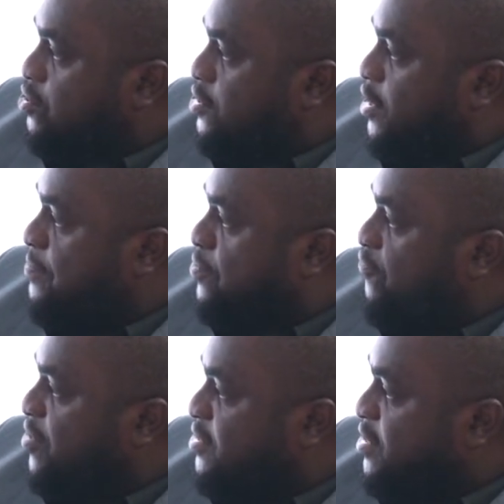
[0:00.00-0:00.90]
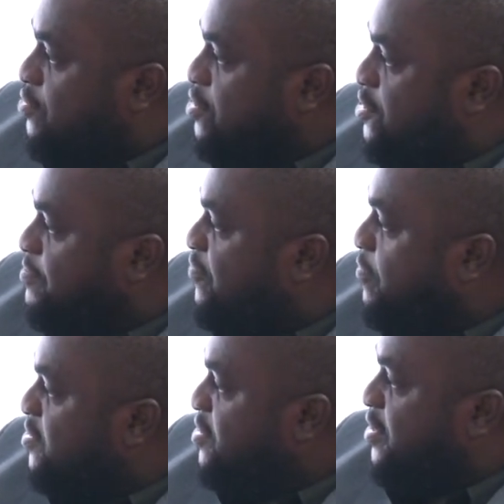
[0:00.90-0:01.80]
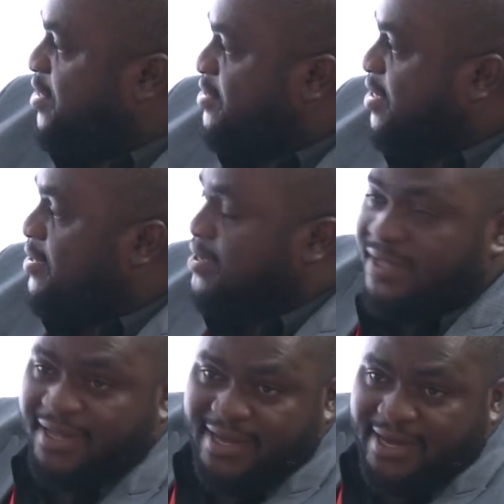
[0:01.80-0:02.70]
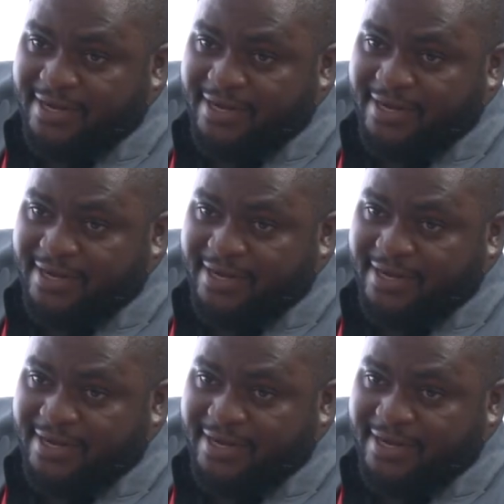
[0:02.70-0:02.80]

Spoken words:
So also it can improve Tanzania logistics performance indicator.